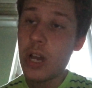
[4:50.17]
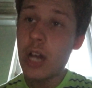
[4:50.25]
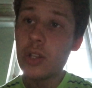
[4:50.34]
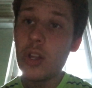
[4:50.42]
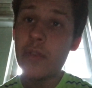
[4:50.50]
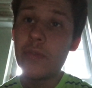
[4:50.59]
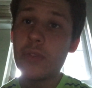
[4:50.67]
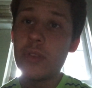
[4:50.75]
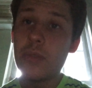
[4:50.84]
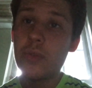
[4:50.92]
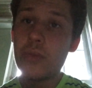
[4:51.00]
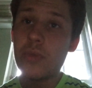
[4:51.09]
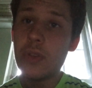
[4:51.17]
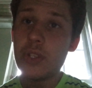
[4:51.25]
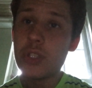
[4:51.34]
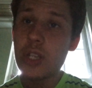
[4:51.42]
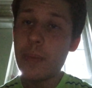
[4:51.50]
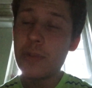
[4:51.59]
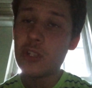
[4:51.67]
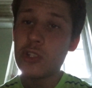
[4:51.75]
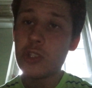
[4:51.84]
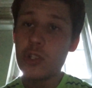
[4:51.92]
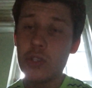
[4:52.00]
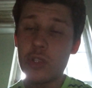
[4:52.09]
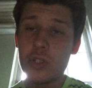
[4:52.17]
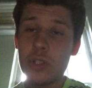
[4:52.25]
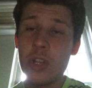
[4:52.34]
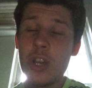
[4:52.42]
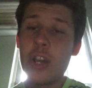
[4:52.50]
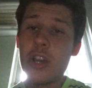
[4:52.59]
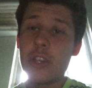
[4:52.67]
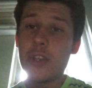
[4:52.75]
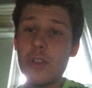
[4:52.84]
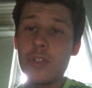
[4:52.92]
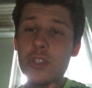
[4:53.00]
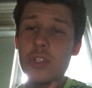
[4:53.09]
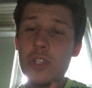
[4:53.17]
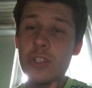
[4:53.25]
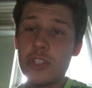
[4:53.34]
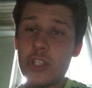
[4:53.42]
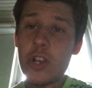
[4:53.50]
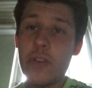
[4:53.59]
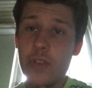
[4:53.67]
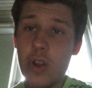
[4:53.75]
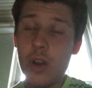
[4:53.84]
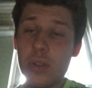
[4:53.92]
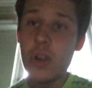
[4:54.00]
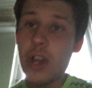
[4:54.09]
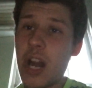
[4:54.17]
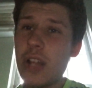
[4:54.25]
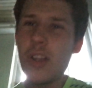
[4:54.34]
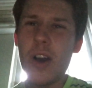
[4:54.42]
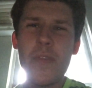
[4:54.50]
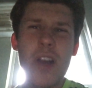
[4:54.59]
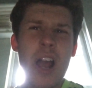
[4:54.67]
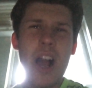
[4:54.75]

I love this episode's usage of color, and I love